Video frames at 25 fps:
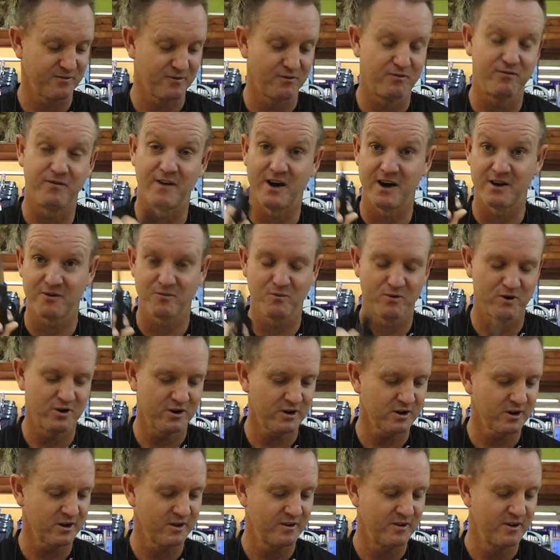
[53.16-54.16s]
for fine
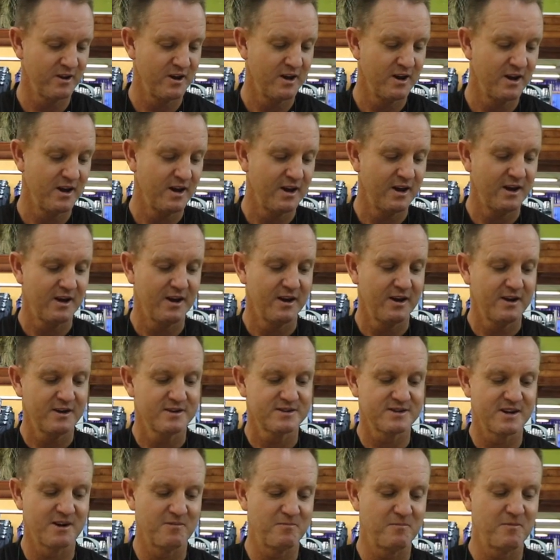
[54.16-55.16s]
work,
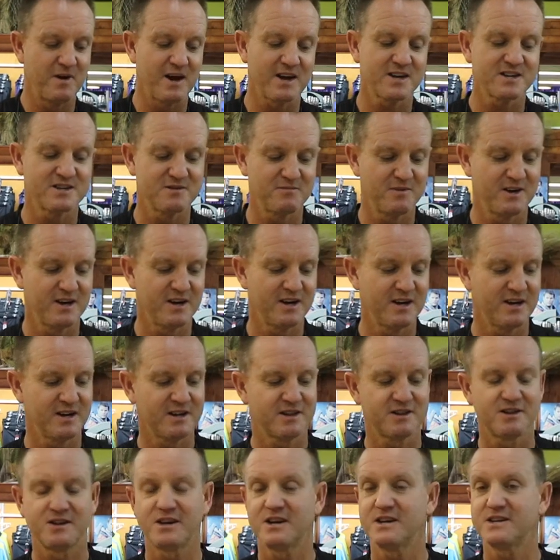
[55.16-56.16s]
some Maxima
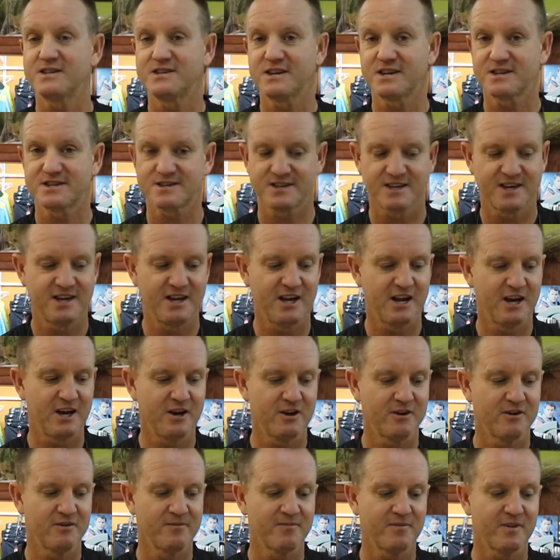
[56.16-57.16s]
36
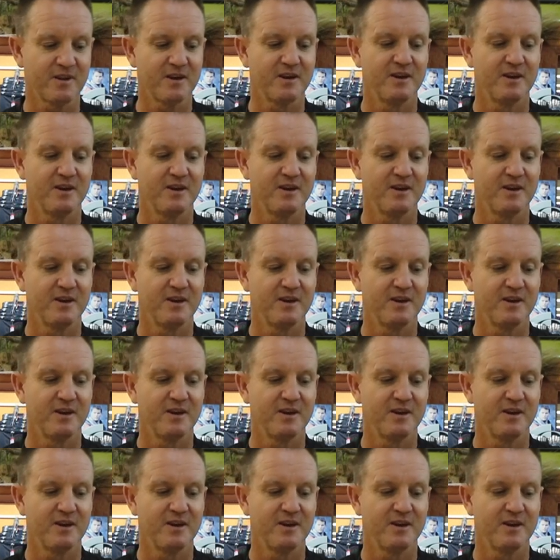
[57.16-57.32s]
kilo,